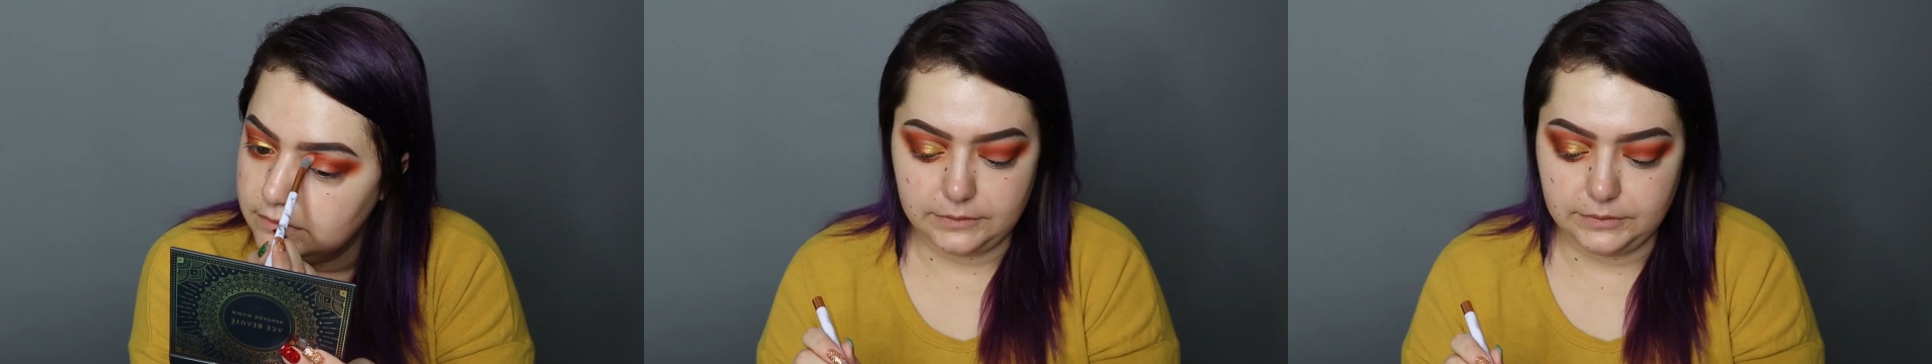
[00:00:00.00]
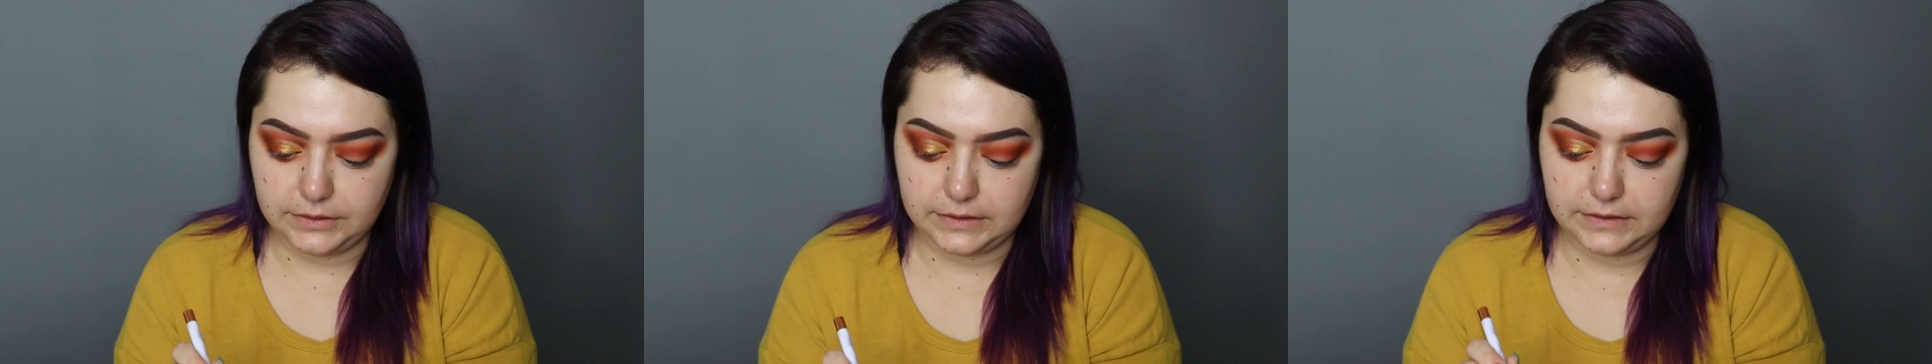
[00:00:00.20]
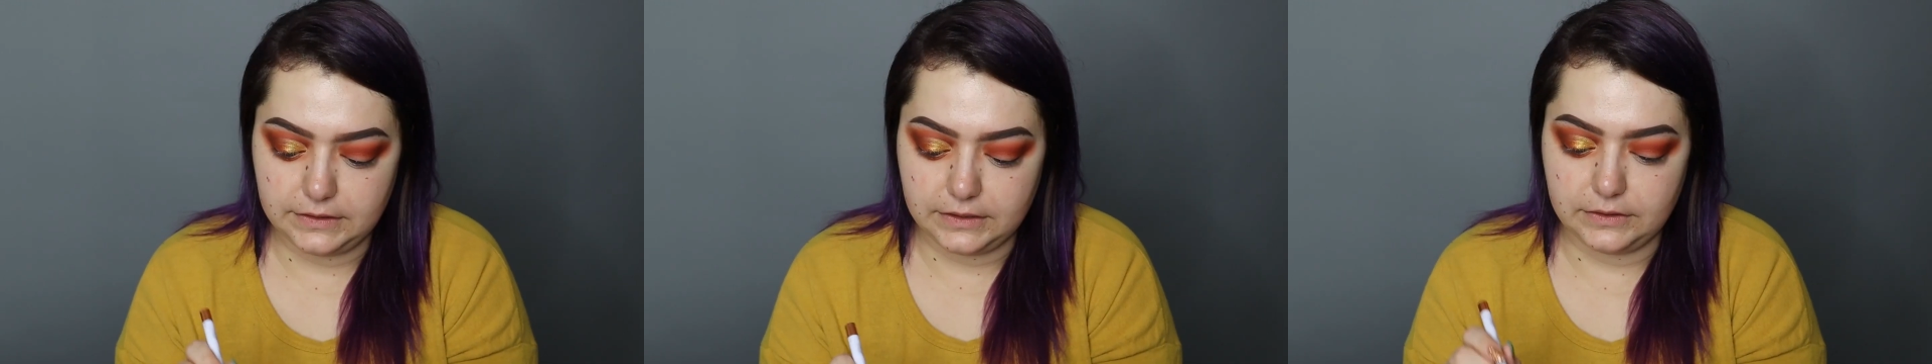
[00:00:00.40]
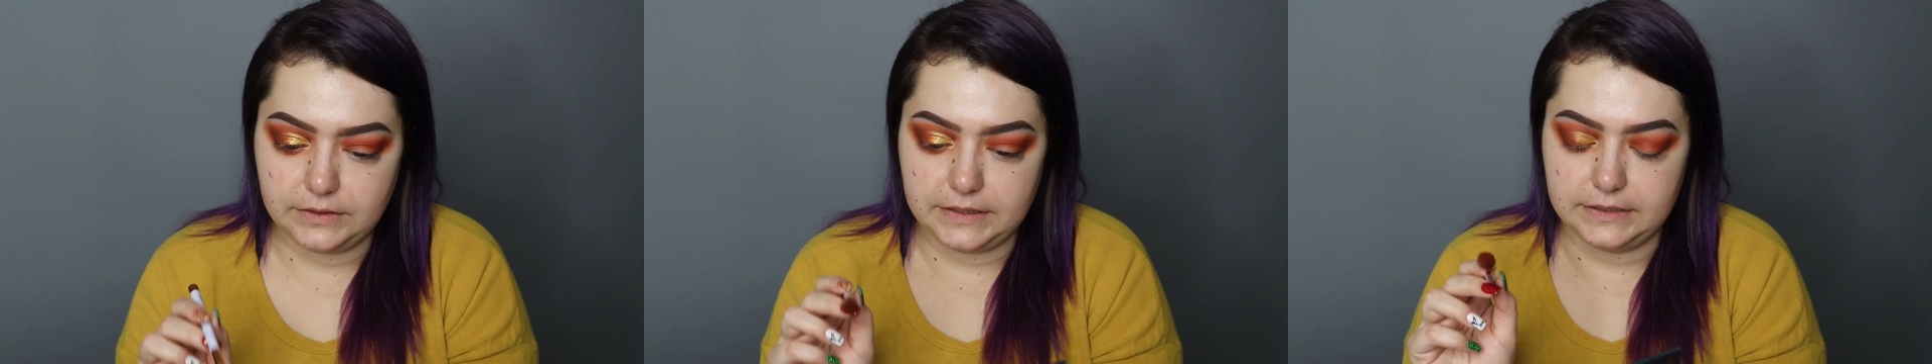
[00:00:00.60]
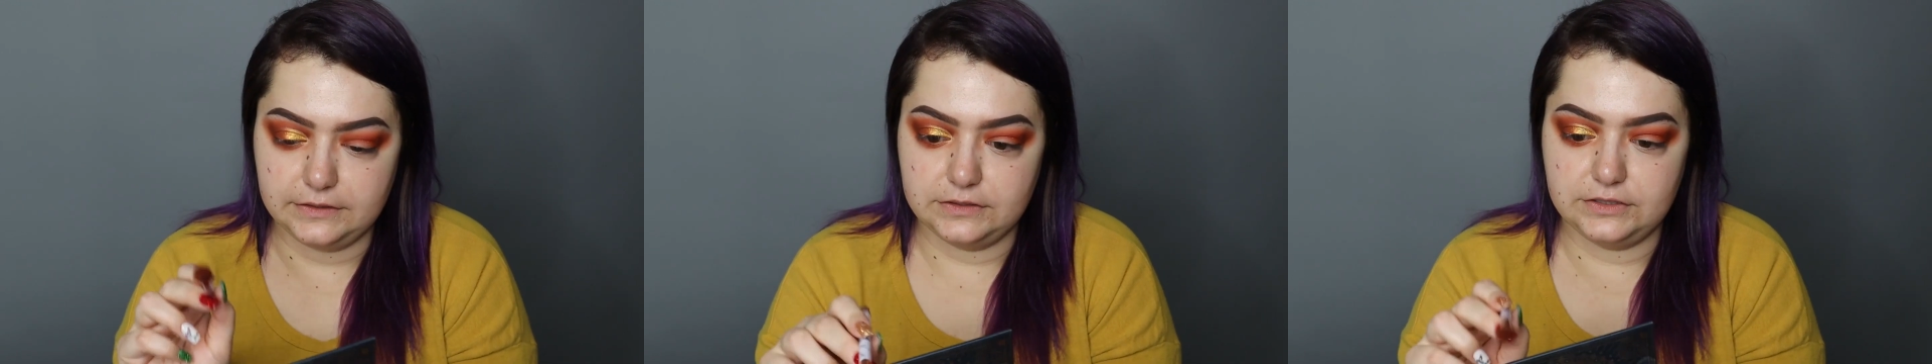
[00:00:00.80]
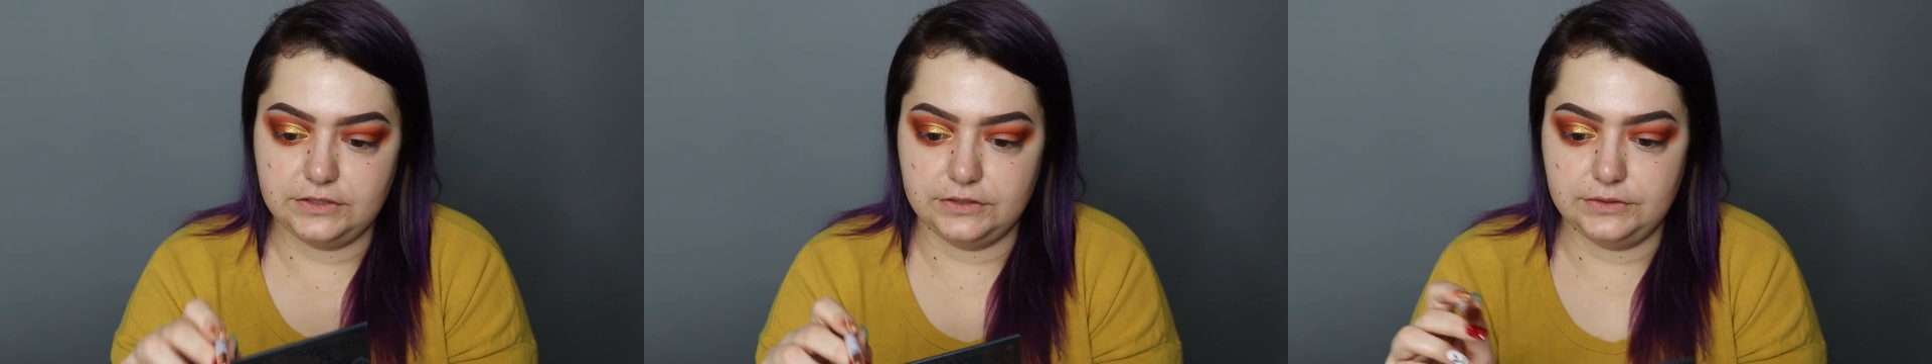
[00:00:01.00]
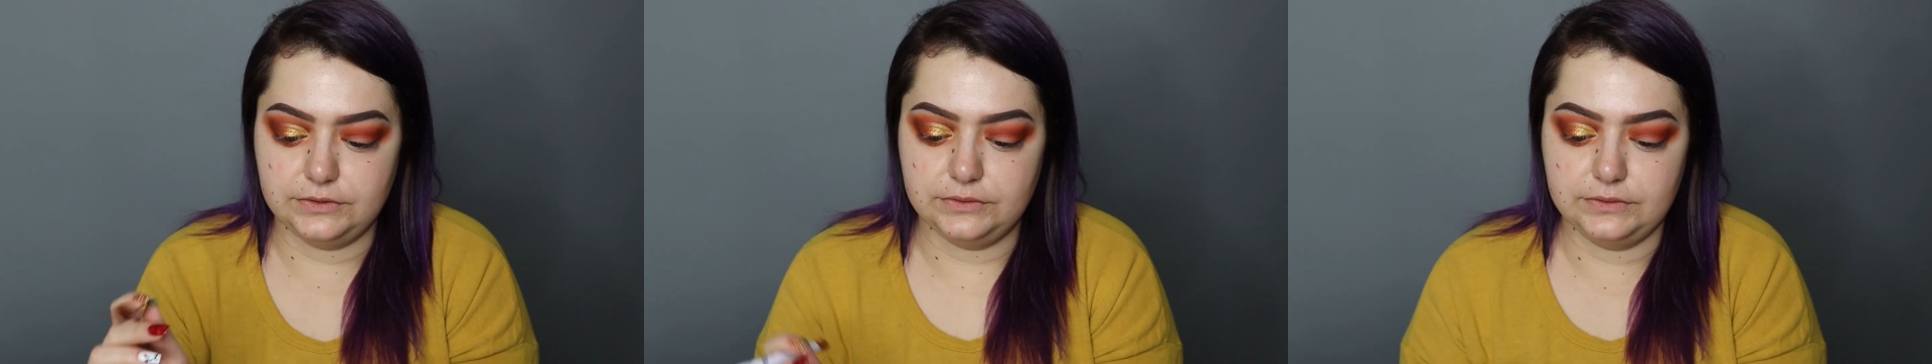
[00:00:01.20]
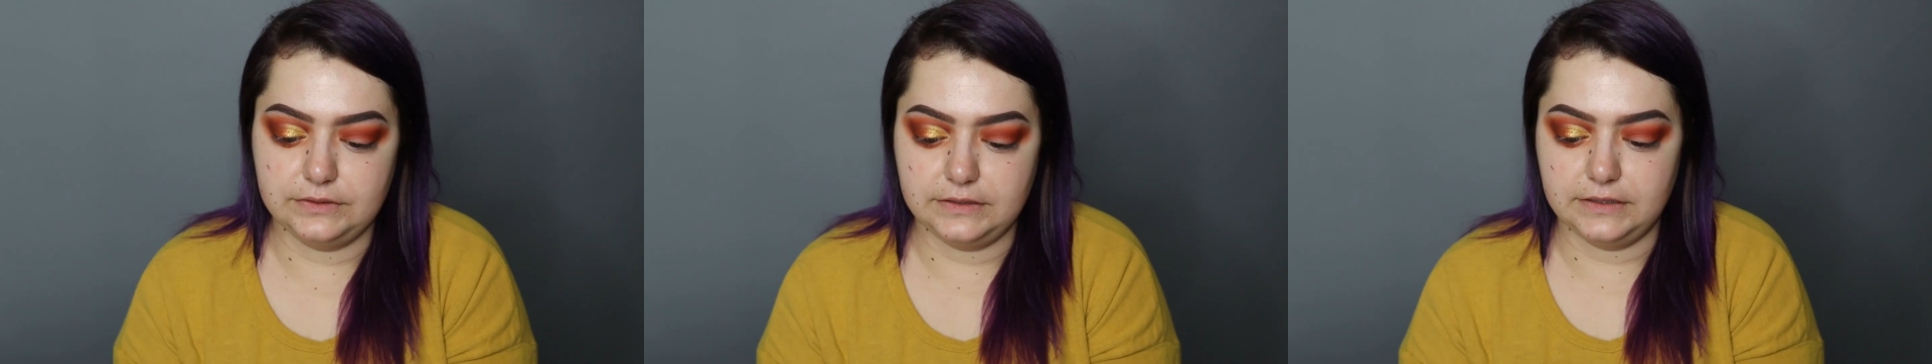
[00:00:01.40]
And we're gonna go
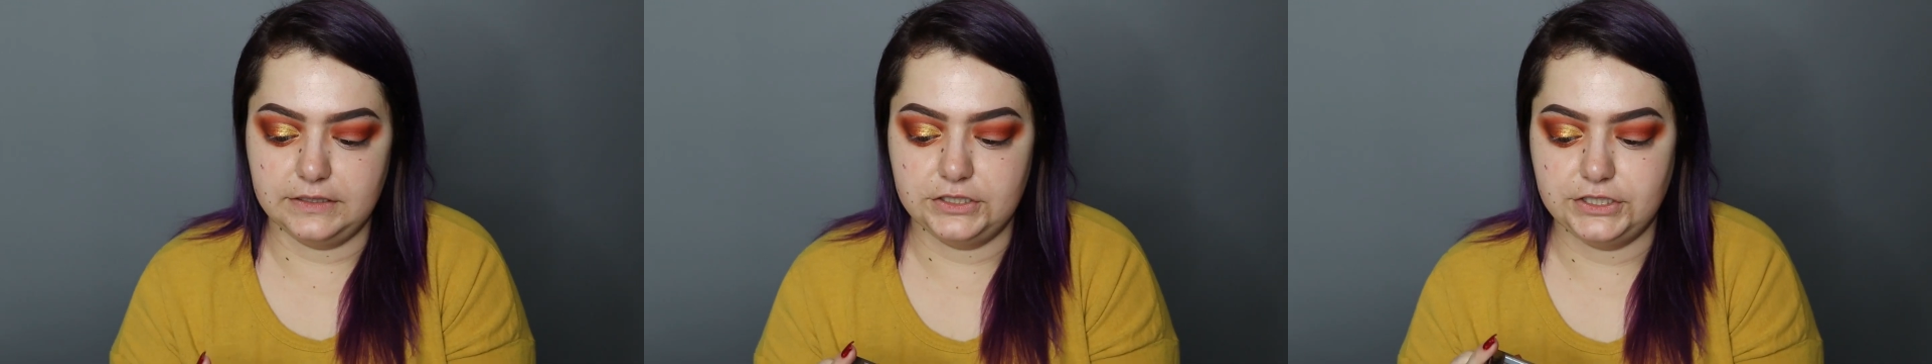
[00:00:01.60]
into the